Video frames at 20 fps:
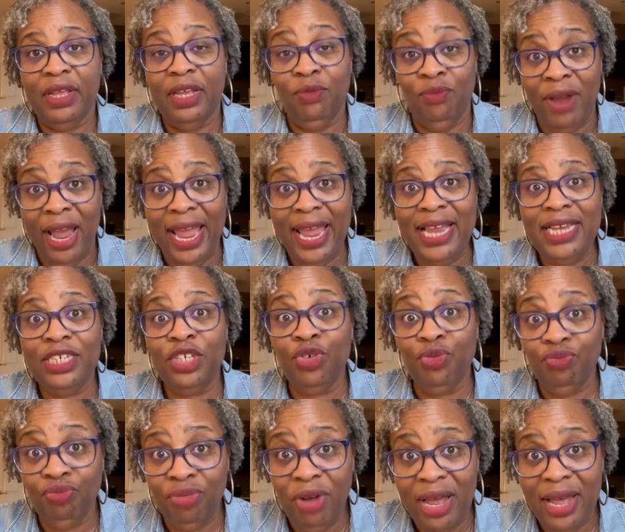right? To
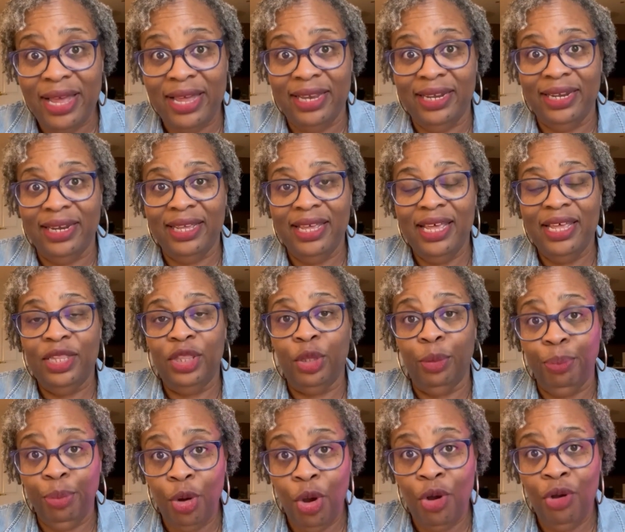run the
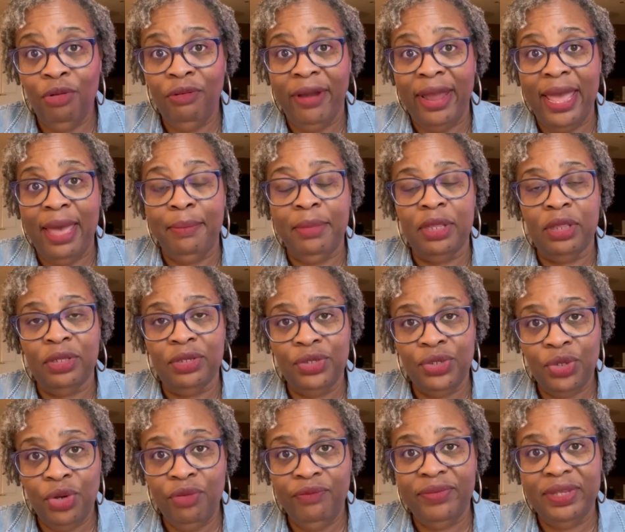program and the
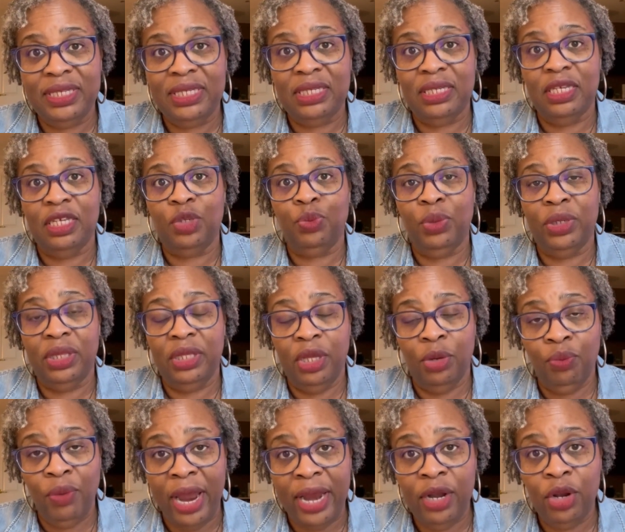services with the
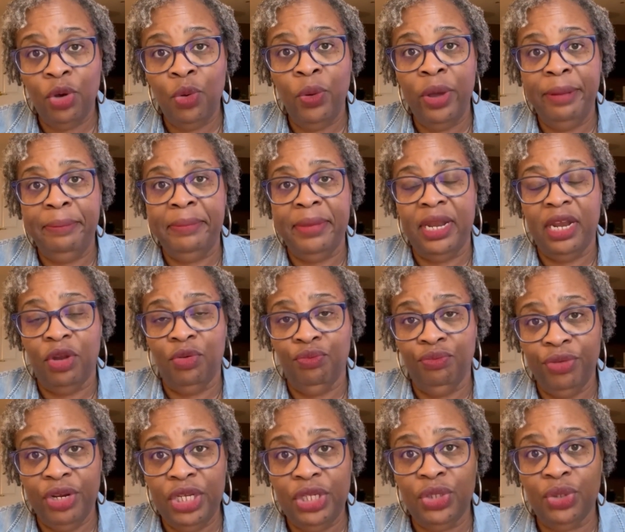right equipment and
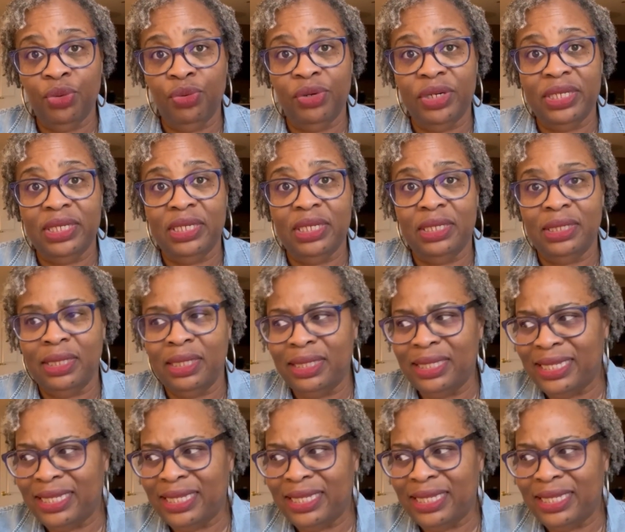resources and